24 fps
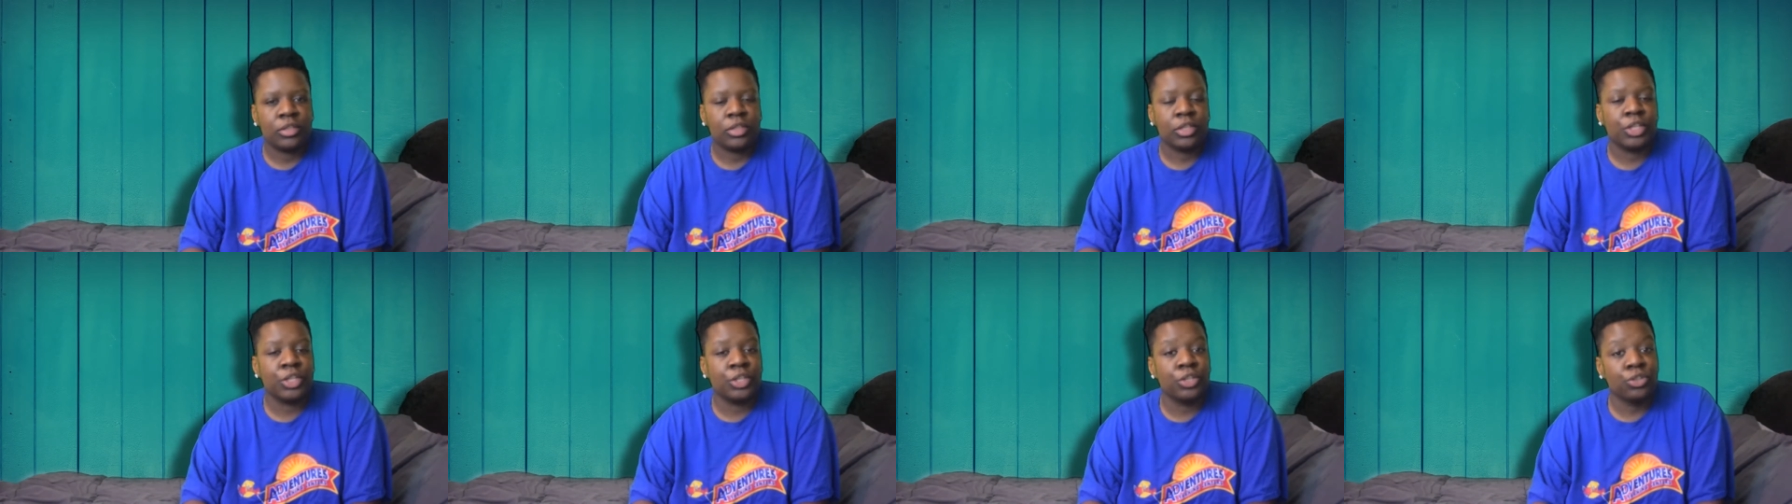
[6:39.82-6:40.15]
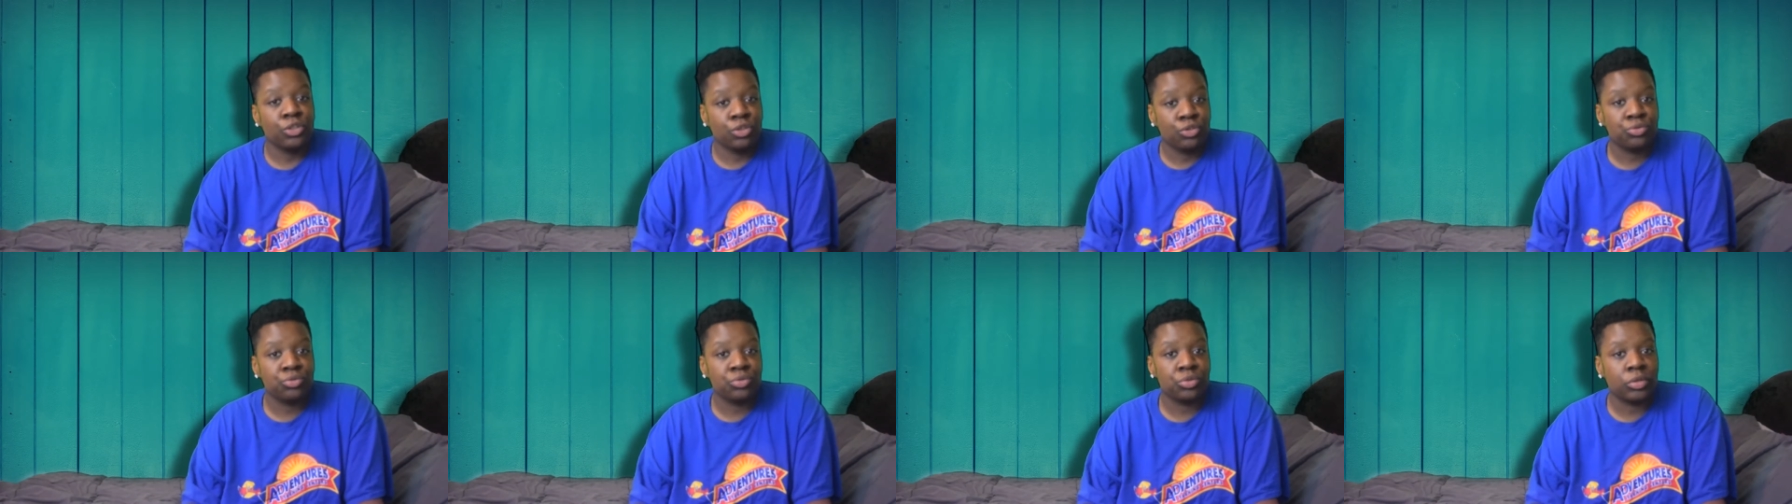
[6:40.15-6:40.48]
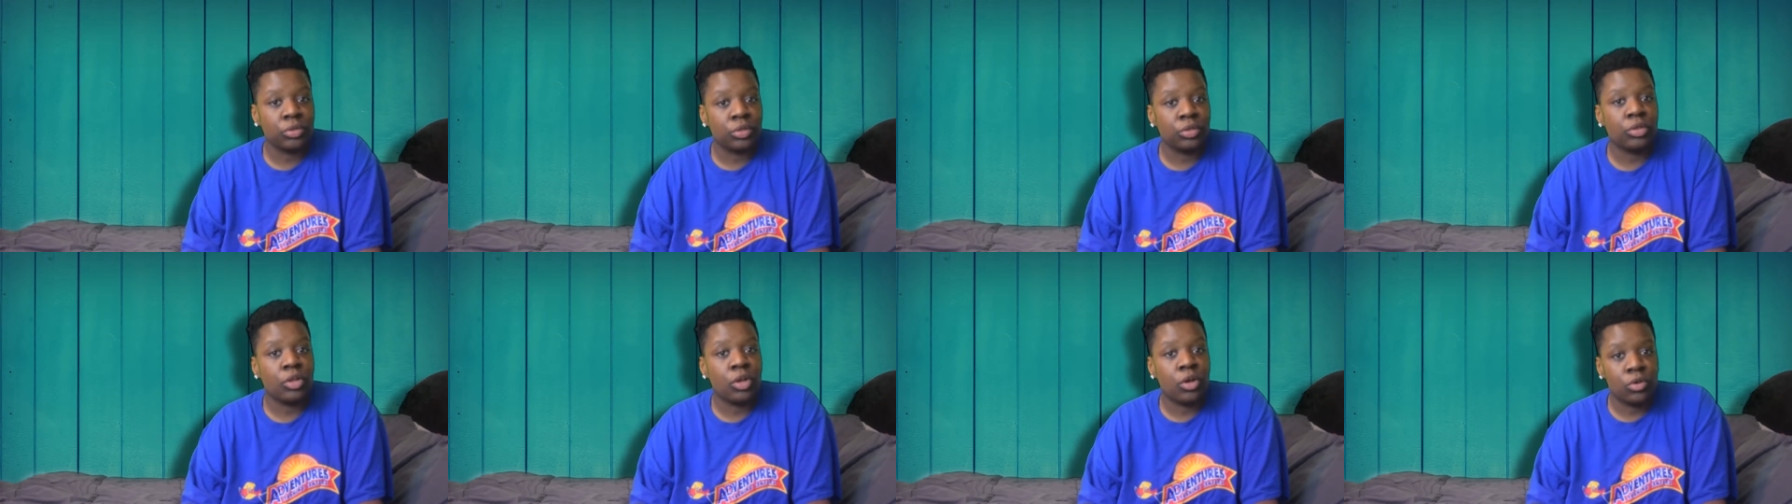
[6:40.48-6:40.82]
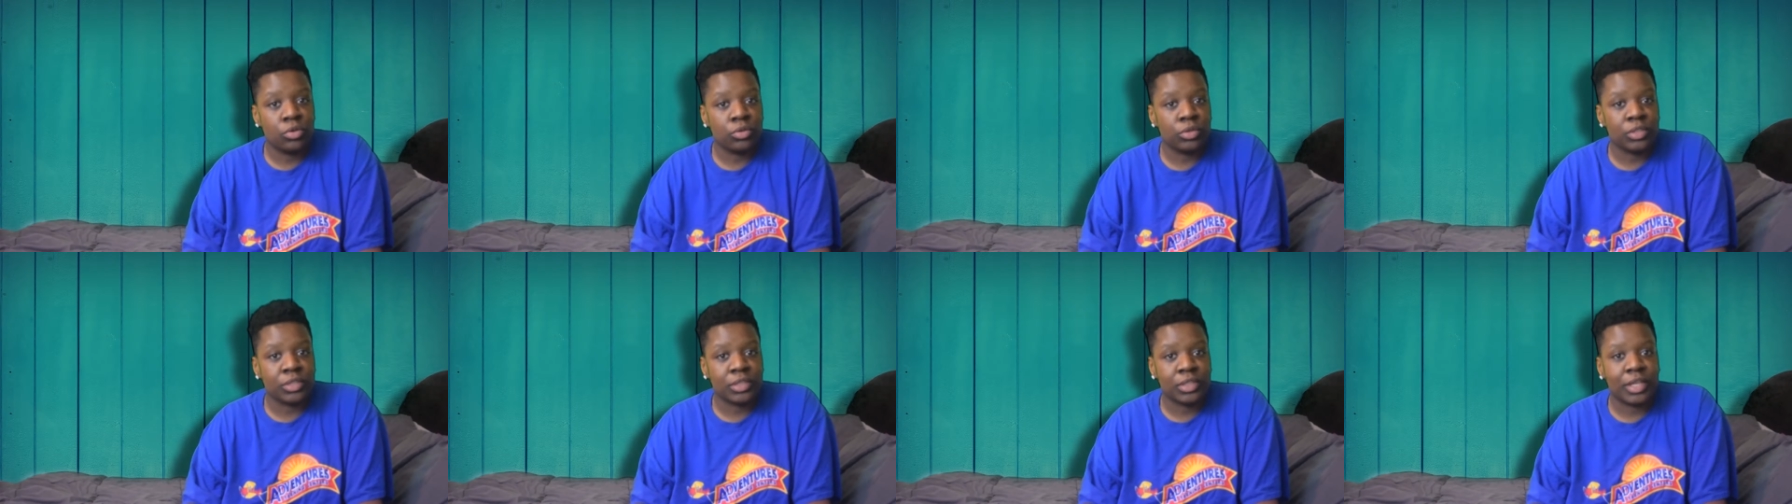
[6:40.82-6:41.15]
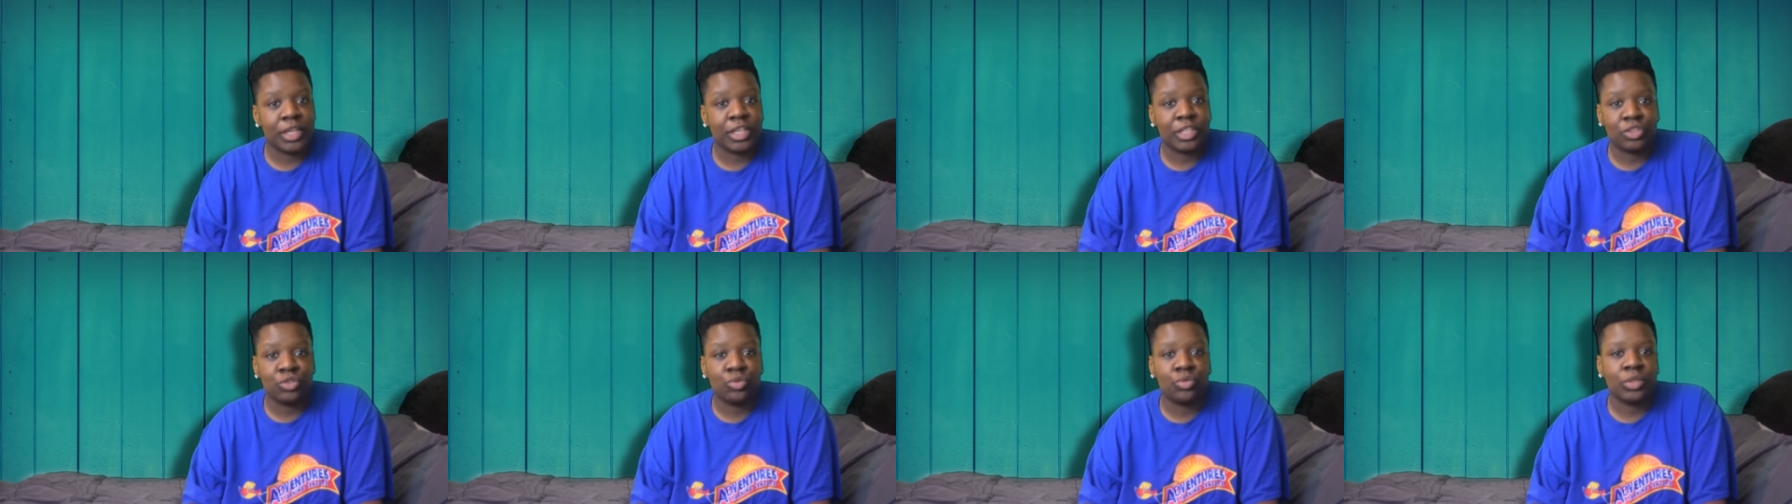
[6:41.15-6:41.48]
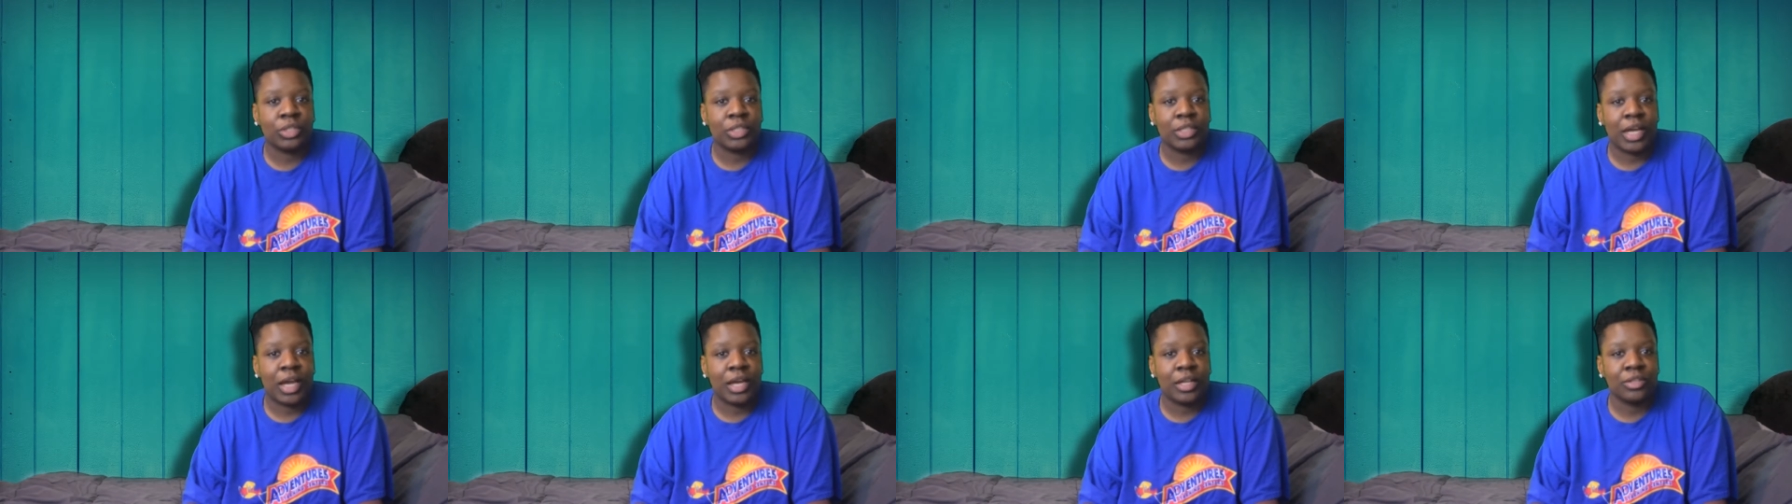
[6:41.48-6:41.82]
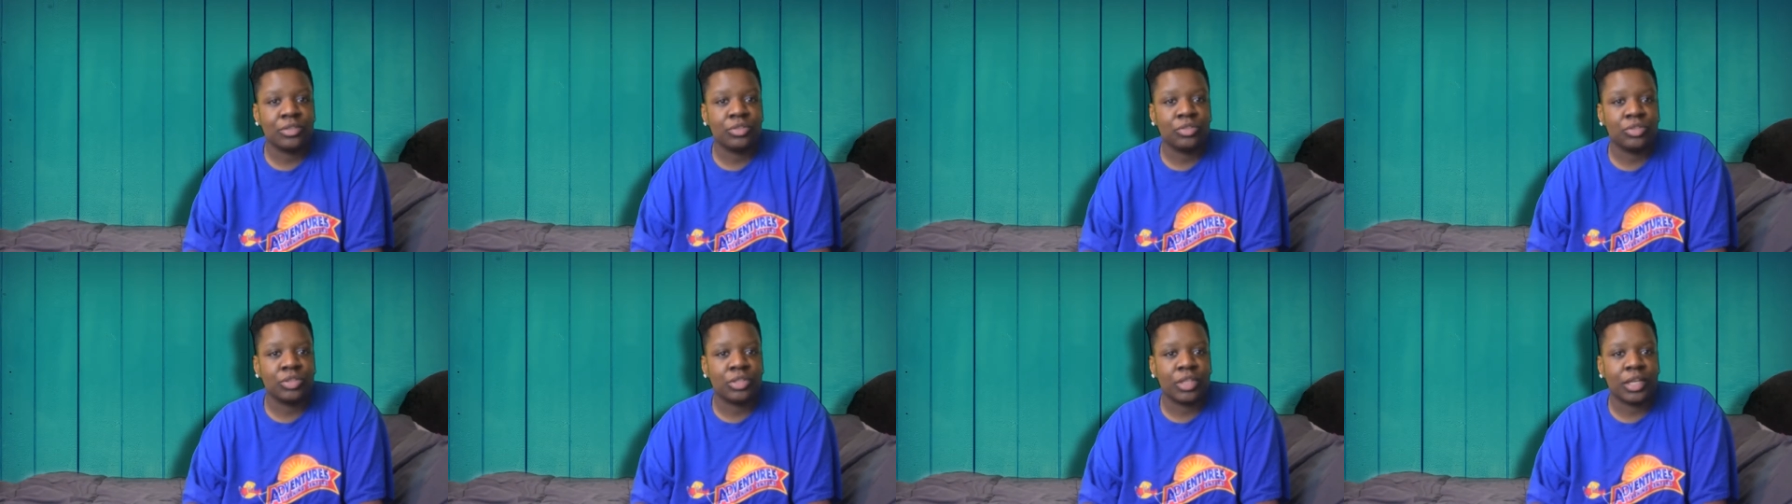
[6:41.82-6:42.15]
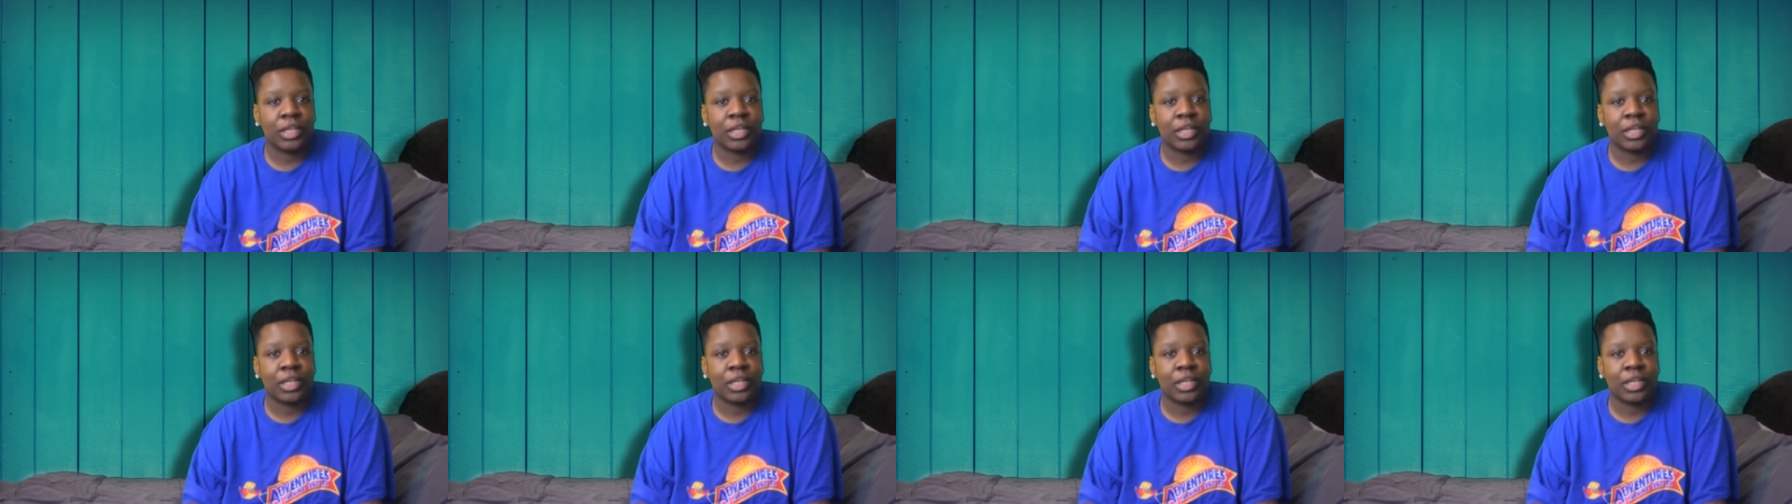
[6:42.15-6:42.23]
getting a drill alone is like $20.